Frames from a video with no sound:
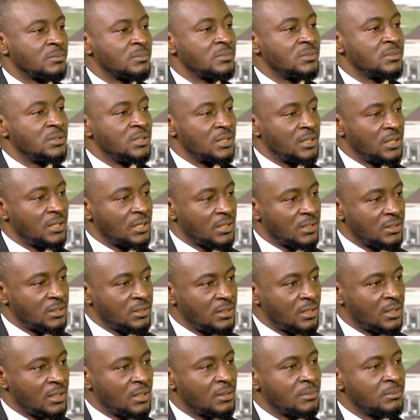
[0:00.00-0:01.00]
delayed
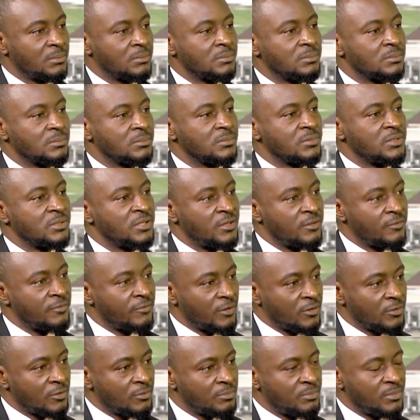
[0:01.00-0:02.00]

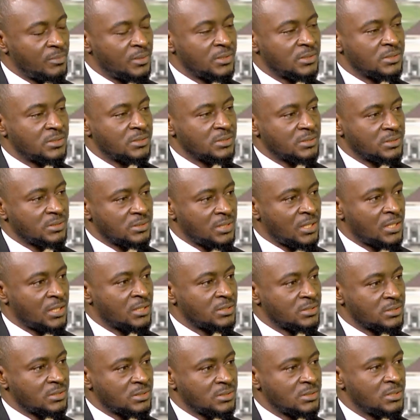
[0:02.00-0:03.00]
development that
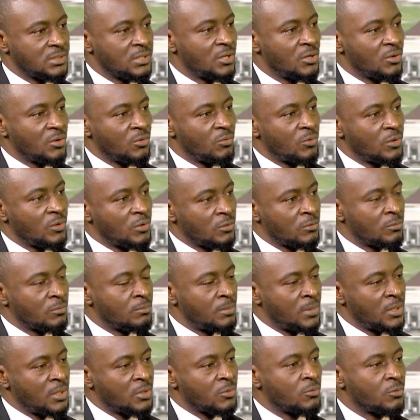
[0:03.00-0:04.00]
will
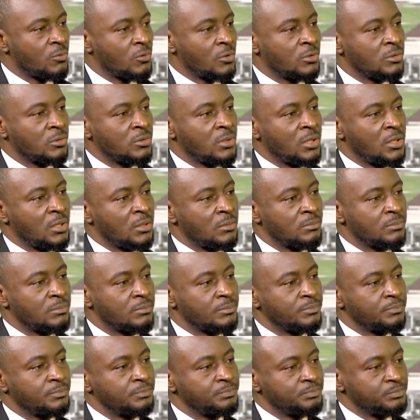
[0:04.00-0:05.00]
make one
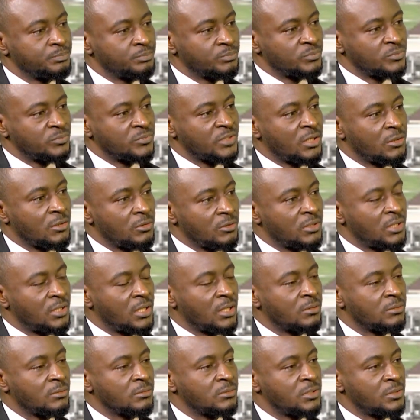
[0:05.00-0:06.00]
narrow
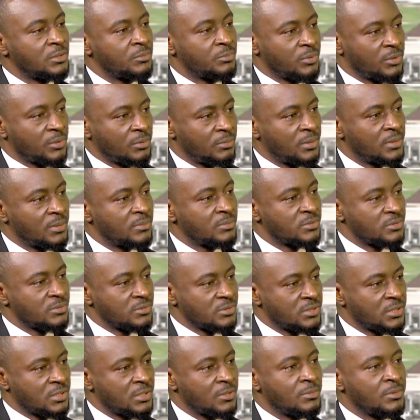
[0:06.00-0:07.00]
down the problem to
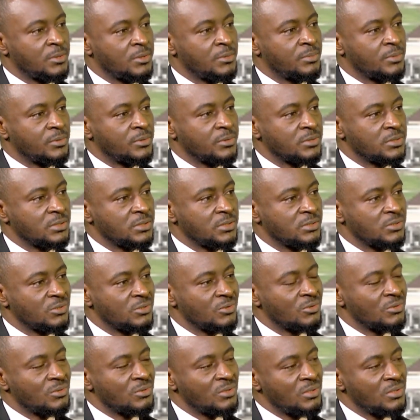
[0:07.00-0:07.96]
cerebral palsy. So